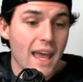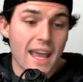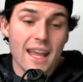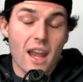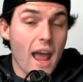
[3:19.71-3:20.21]

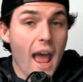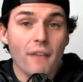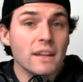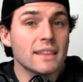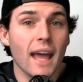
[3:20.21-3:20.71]
and
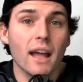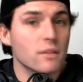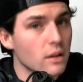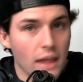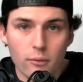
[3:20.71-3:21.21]
having that
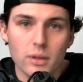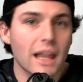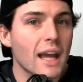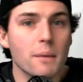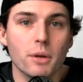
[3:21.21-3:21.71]
and that
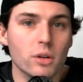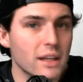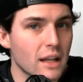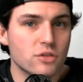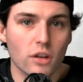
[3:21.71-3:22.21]

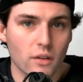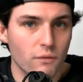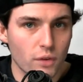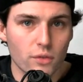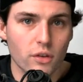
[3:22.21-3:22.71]
reliability that Justin
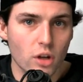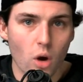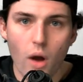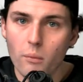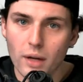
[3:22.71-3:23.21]
Fields can go
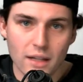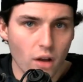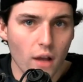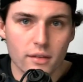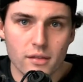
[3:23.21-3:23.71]
on when he
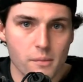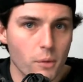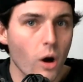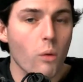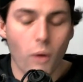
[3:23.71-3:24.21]
tosses in the
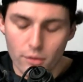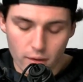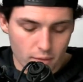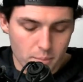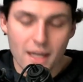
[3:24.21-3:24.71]
ball, whether
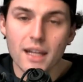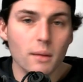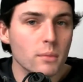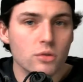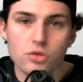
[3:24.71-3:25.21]
it's
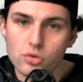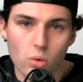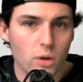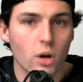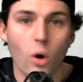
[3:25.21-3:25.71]
medium,
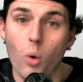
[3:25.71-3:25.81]
short,